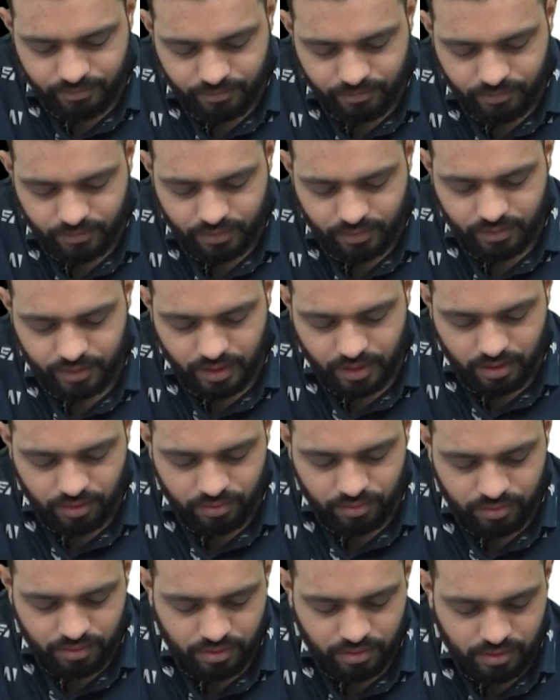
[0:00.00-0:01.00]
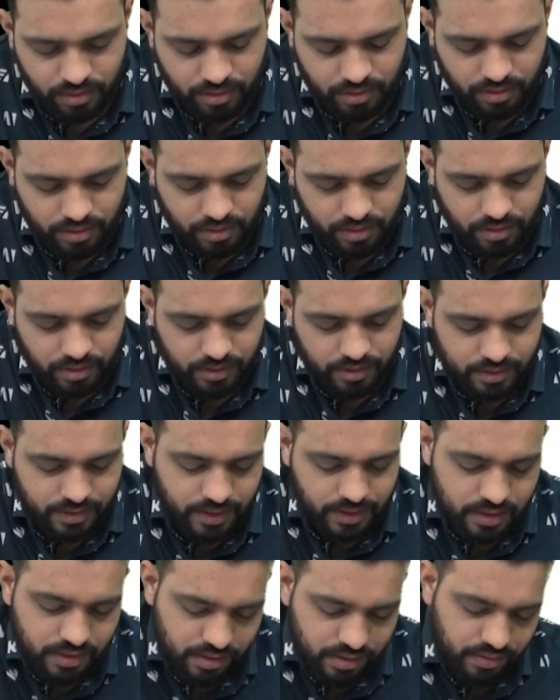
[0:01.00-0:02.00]
Now,
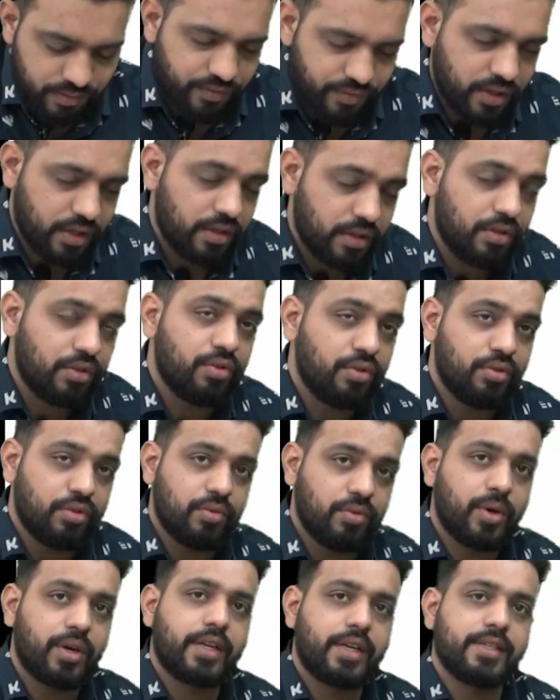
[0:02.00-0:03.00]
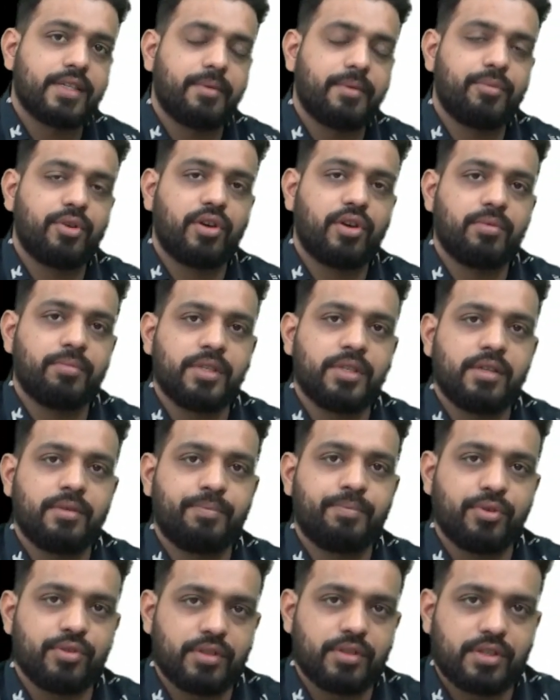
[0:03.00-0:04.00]
since we know what is abnormal
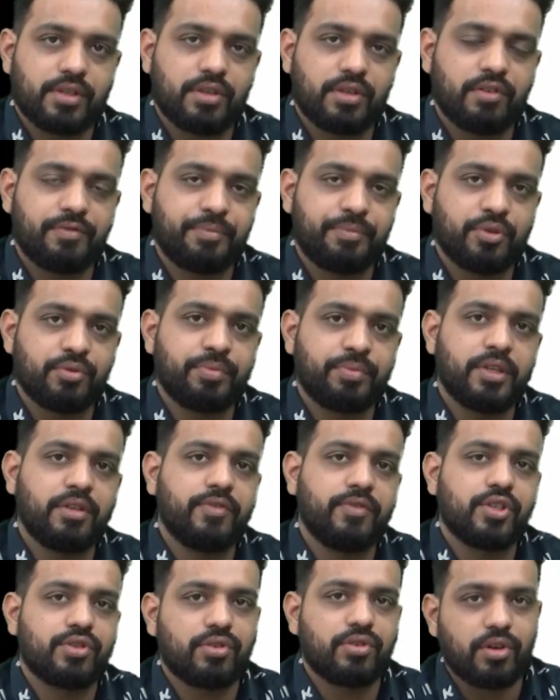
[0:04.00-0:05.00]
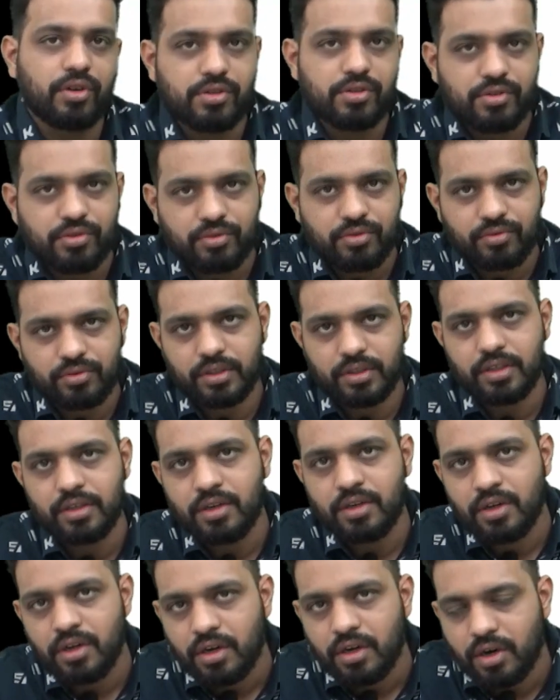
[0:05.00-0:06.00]
position of pupil, we should also know the
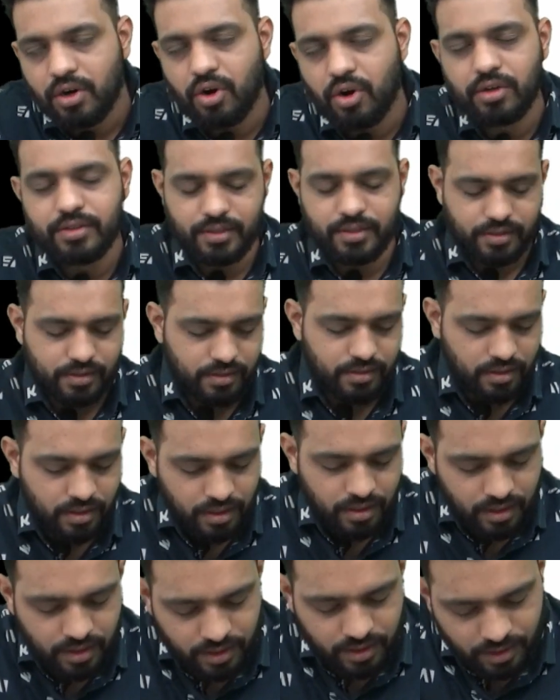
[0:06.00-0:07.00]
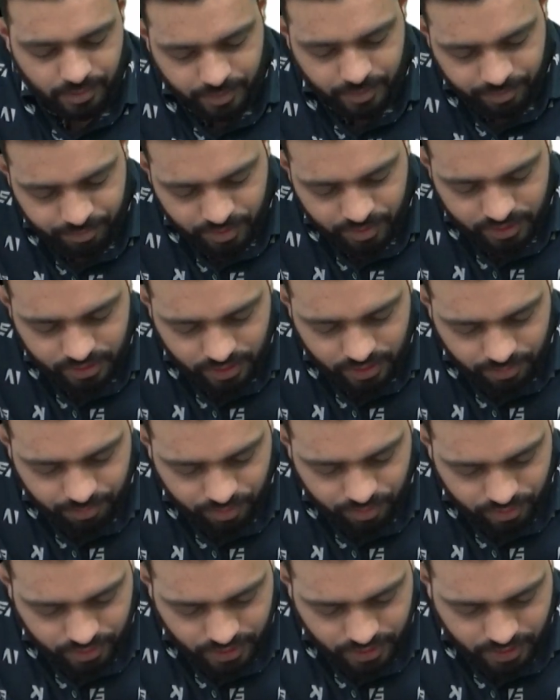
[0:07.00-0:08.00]
causes. Remember the
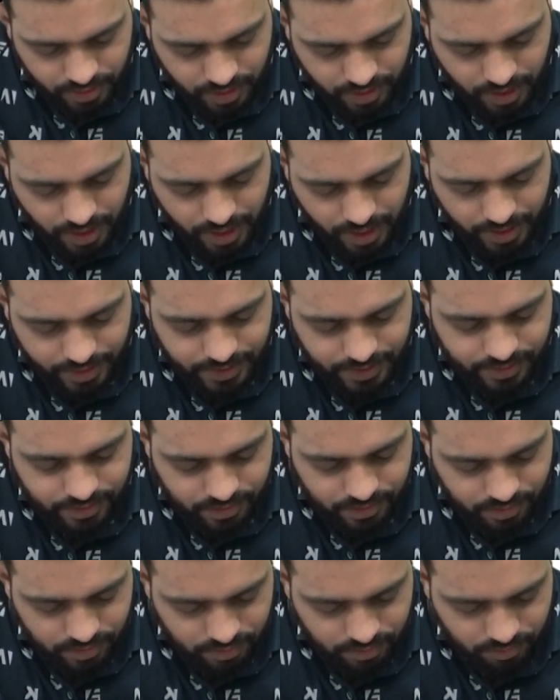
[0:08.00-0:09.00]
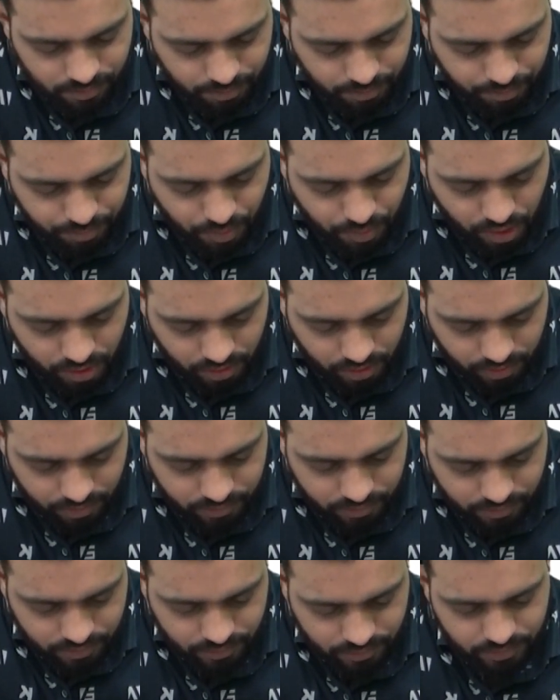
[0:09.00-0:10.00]
mnemonic, ice spot.
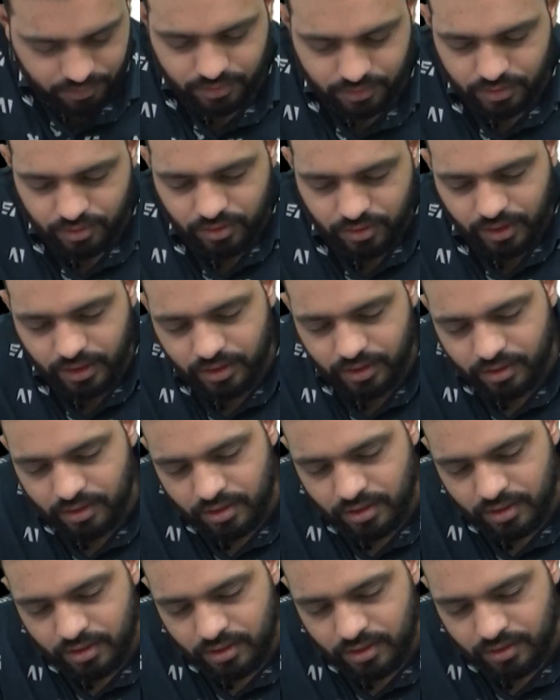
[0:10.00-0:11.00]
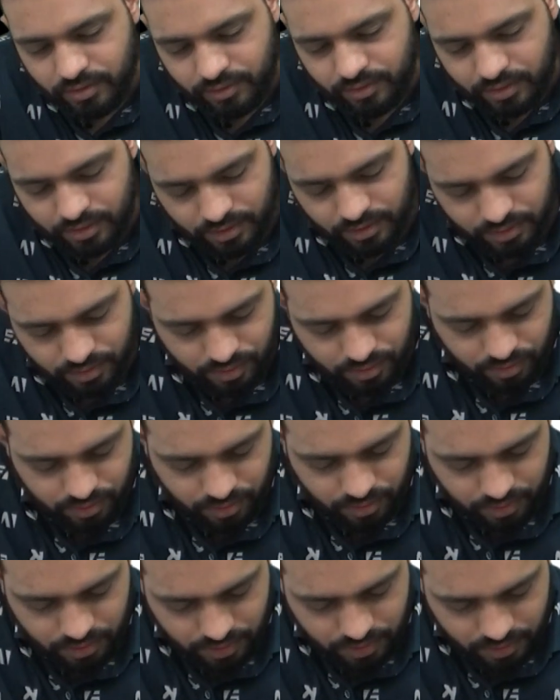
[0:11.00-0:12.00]
Okay,
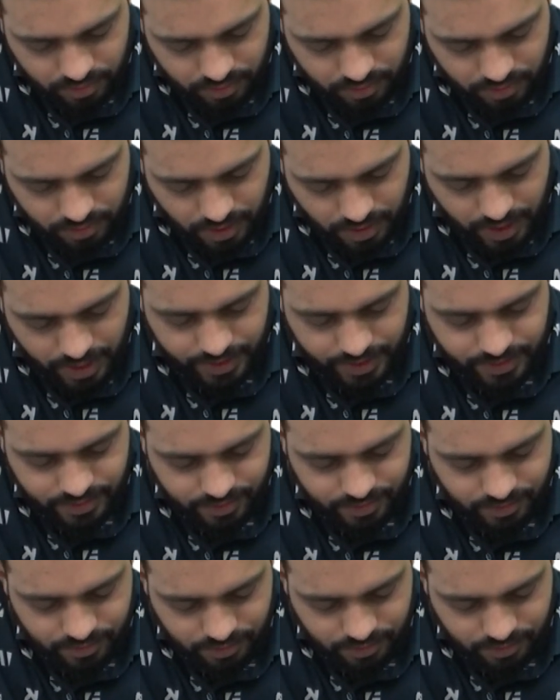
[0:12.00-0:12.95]
so ice